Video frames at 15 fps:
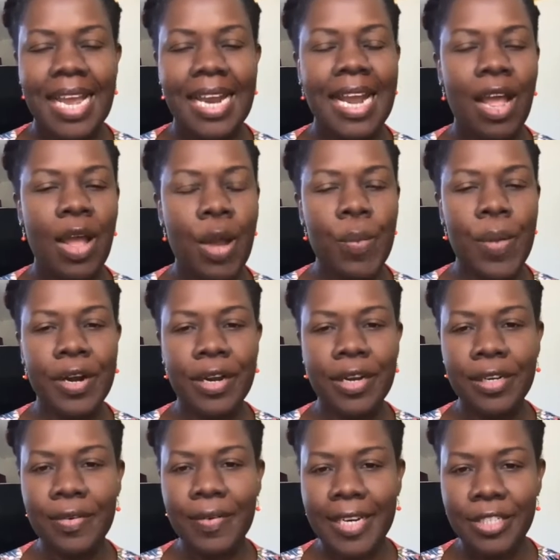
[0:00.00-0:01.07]
Now, I want to
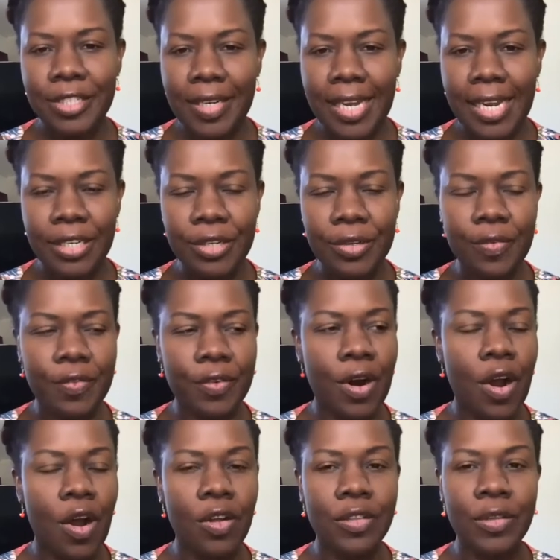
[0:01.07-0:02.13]
congratulate you for
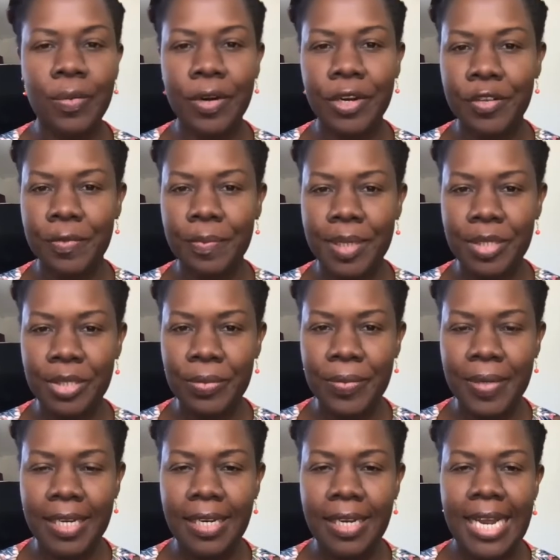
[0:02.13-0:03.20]
all the work you've been
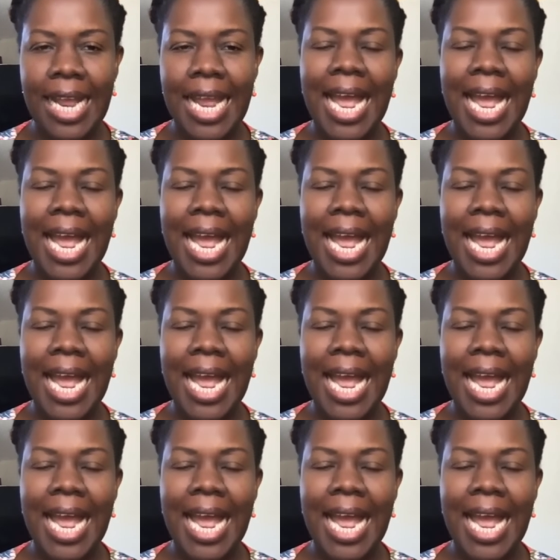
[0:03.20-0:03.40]
doing.